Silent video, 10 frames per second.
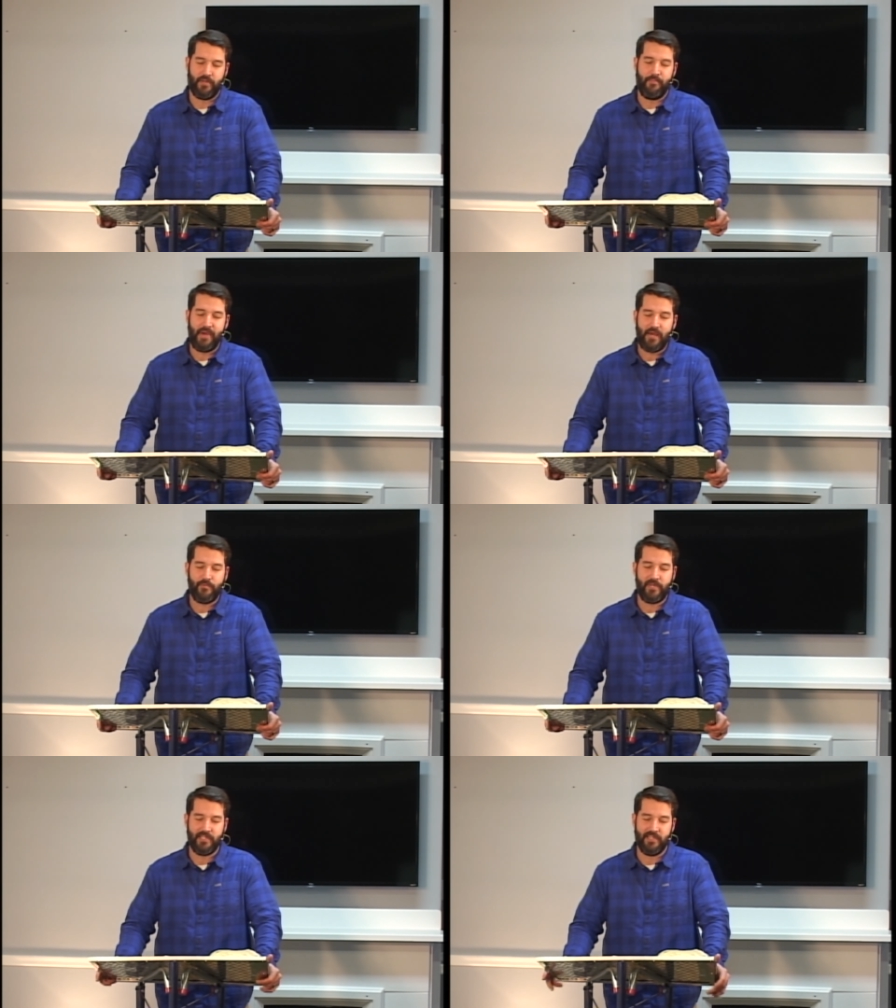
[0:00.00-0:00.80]
And may
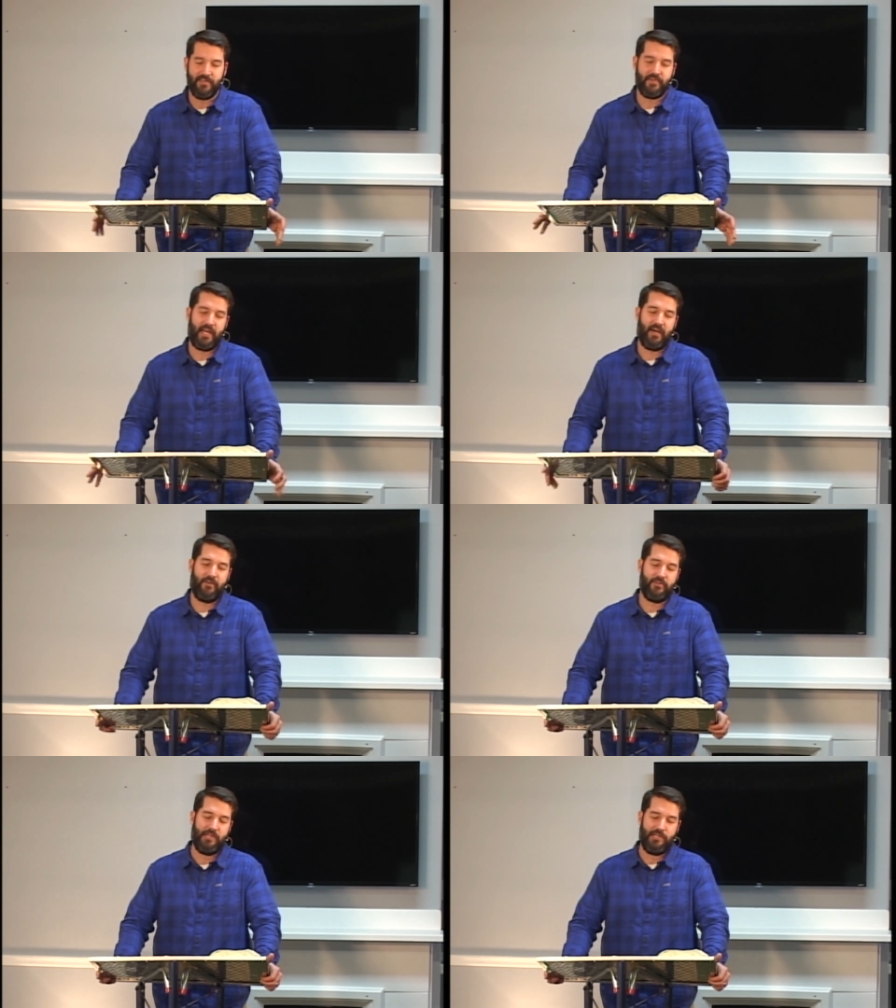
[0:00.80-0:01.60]
we live it
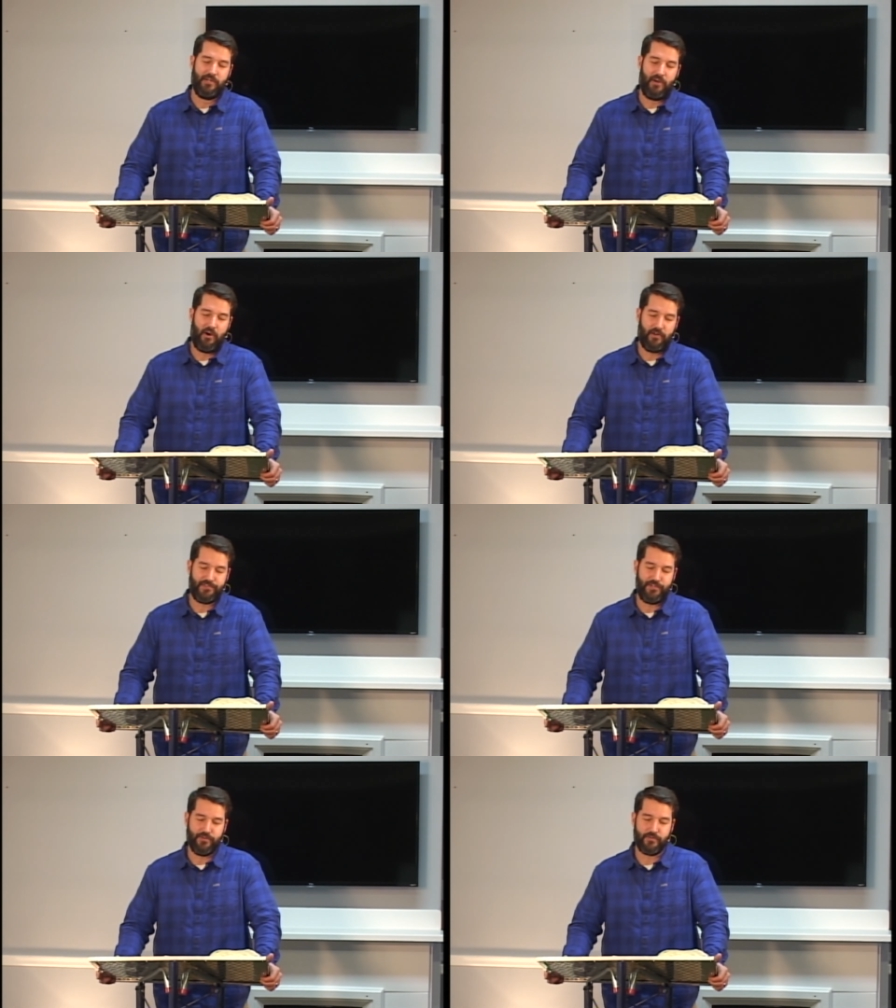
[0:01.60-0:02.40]
out all
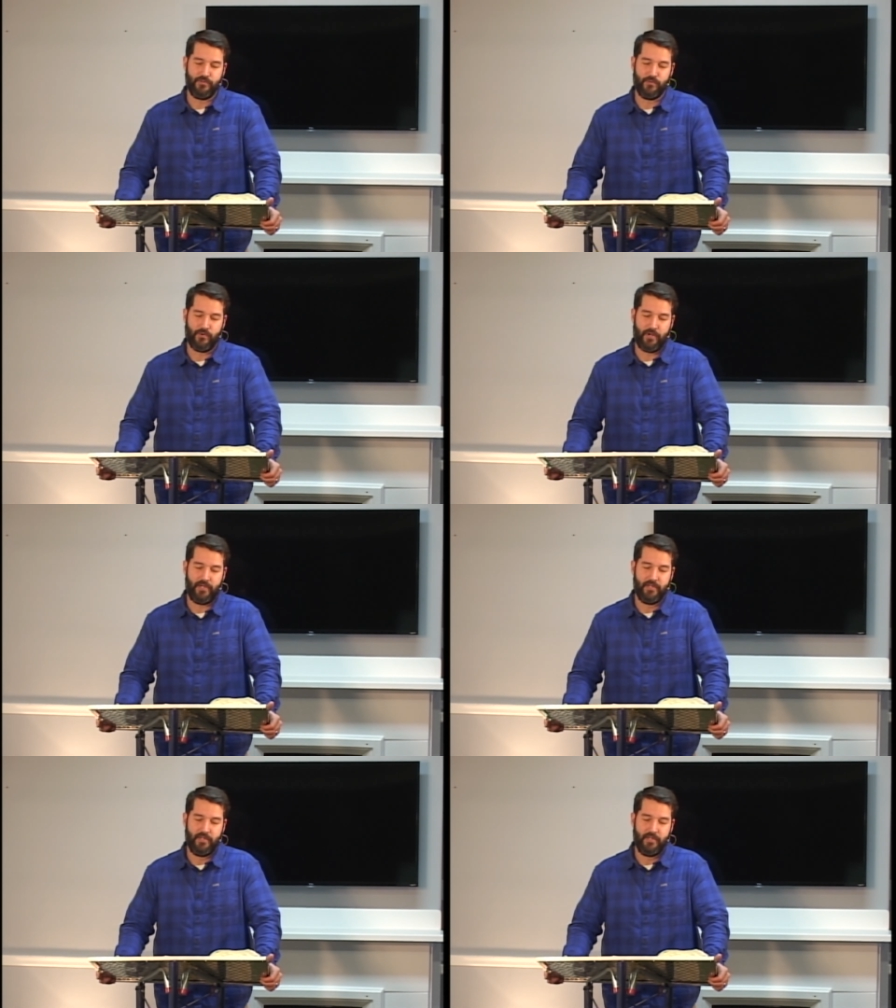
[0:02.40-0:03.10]
to your glory.